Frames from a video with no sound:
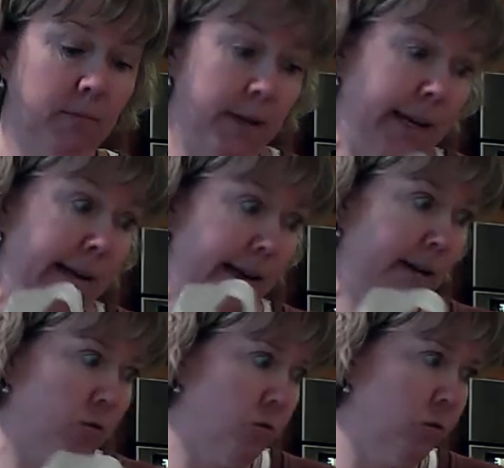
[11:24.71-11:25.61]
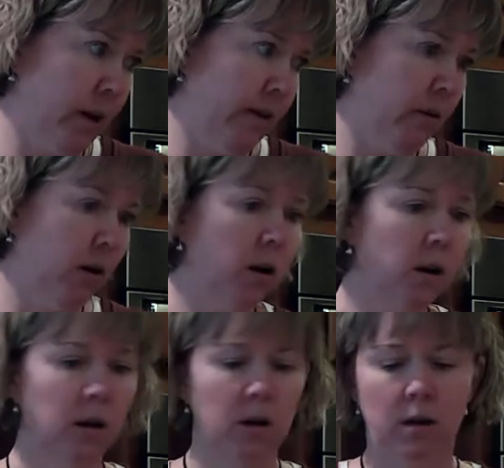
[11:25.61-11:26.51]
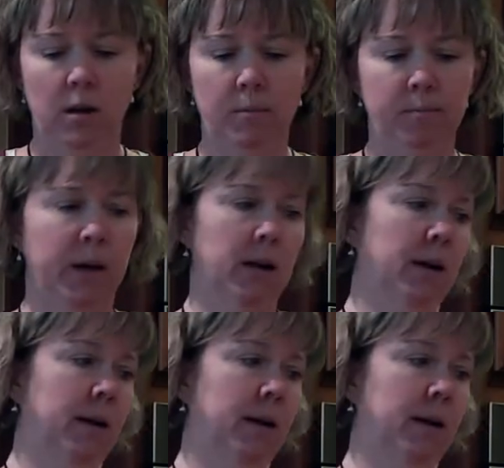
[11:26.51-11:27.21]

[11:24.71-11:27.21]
any casseroles ever, but